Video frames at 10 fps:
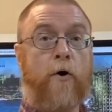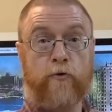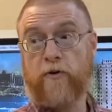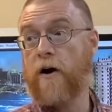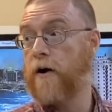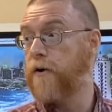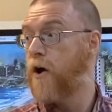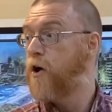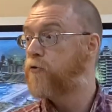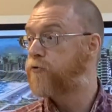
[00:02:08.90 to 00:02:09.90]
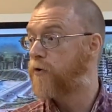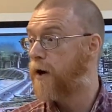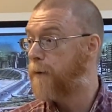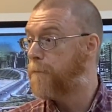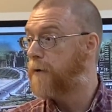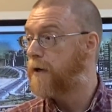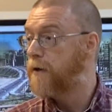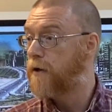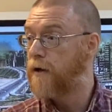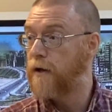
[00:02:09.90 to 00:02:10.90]
postcard from
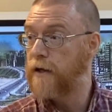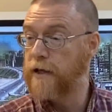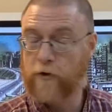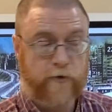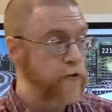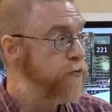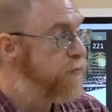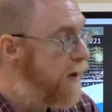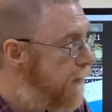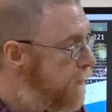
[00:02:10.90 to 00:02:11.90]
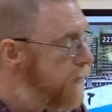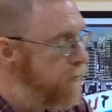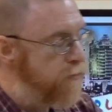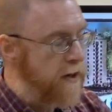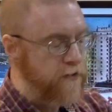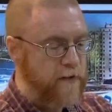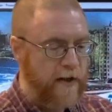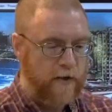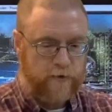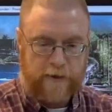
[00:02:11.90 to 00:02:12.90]
Hilda's father, addressed to
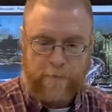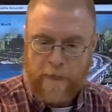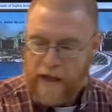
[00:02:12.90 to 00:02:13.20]
Hilda,